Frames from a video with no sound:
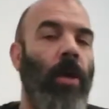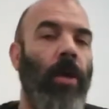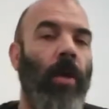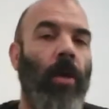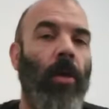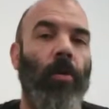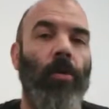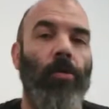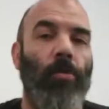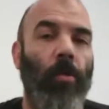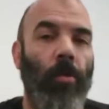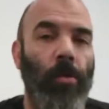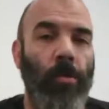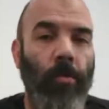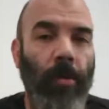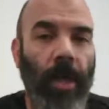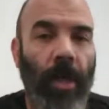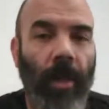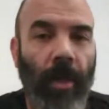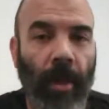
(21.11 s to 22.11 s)
It's supposed to
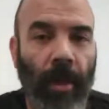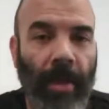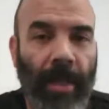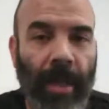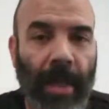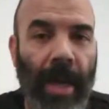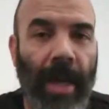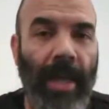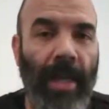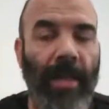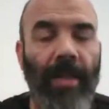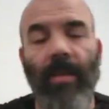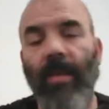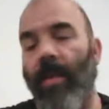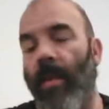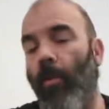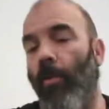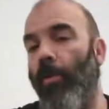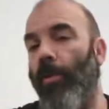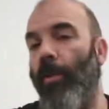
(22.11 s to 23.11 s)
be clear tonight.
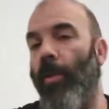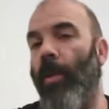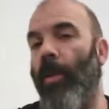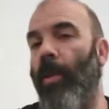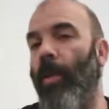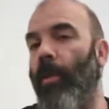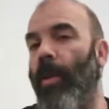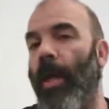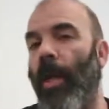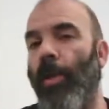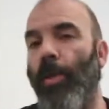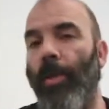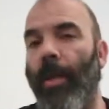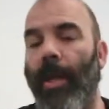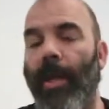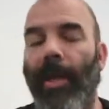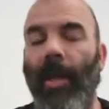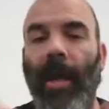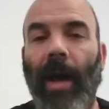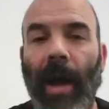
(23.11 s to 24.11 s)
It was clear last
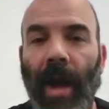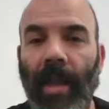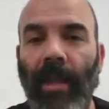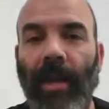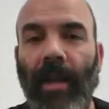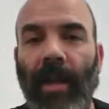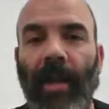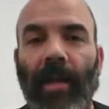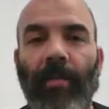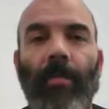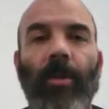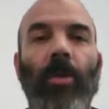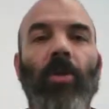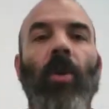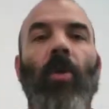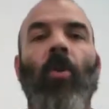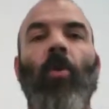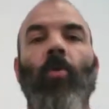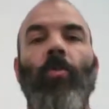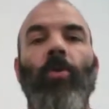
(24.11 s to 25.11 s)
night. I did an image.
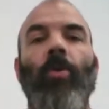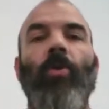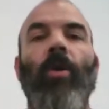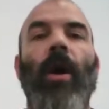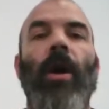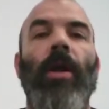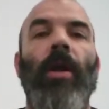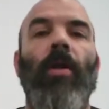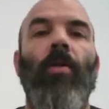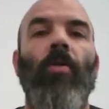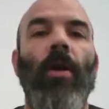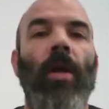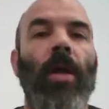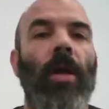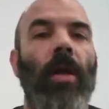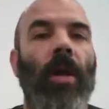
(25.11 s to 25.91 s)
I hope you got out.